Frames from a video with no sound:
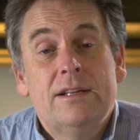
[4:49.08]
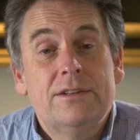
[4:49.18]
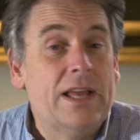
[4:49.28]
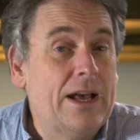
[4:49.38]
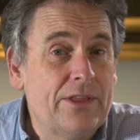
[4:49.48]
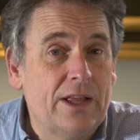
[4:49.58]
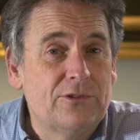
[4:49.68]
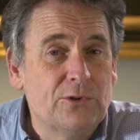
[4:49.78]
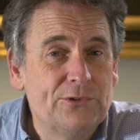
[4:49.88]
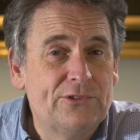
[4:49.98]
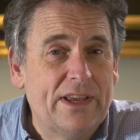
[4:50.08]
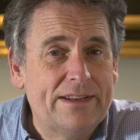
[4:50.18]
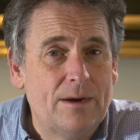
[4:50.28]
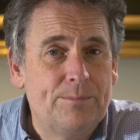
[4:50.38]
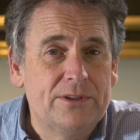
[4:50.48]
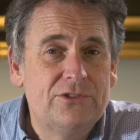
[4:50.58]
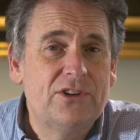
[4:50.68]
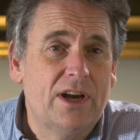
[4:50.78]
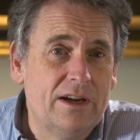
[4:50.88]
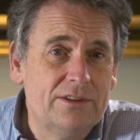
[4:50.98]
Now that's all set up and
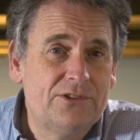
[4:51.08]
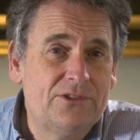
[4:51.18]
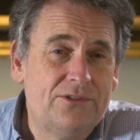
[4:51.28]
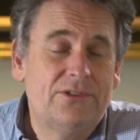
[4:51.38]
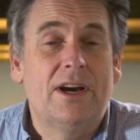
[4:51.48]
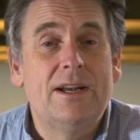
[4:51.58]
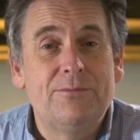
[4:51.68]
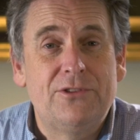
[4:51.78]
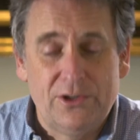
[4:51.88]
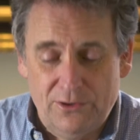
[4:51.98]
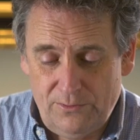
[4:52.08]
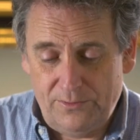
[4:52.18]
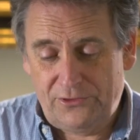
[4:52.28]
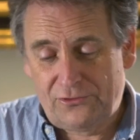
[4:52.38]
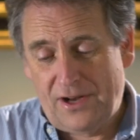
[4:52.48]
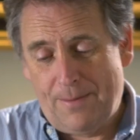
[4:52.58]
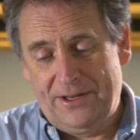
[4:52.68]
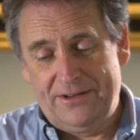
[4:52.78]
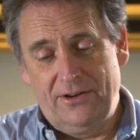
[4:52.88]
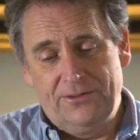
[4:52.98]
charged, time to strap
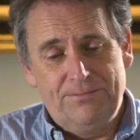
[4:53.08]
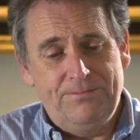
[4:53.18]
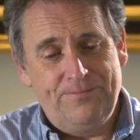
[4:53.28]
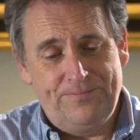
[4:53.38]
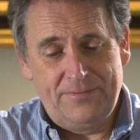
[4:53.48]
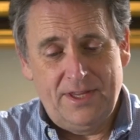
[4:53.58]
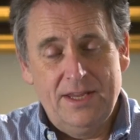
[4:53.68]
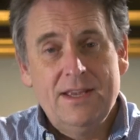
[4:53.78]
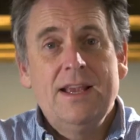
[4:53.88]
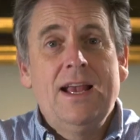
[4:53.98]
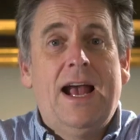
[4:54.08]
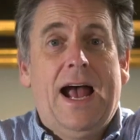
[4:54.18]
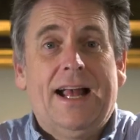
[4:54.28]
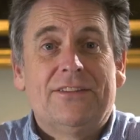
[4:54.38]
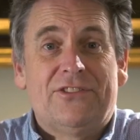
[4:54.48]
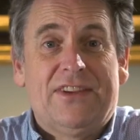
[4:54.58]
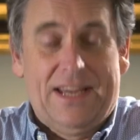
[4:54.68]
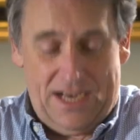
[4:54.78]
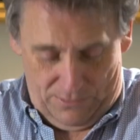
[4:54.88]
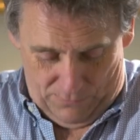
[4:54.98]
it on and
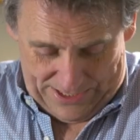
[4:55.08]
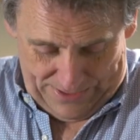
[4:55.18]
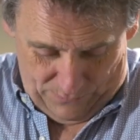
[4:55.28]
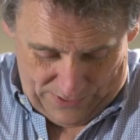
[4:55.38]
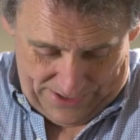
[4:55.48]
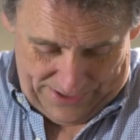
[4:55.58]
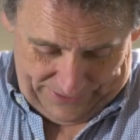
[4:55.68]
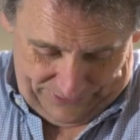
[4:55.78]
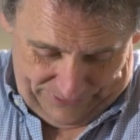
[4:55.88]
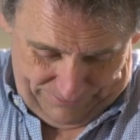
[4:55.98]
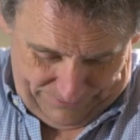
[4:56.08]
see how well it works.